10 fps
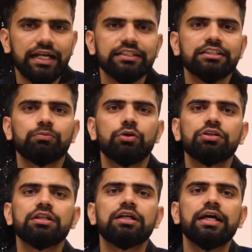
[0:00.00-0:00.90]
That is
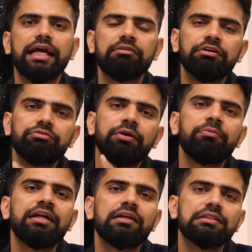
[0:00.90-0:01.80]
about the
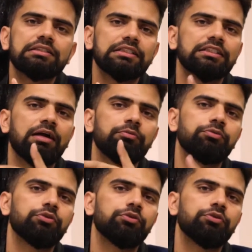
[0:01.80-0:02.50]
MFM entrance exam.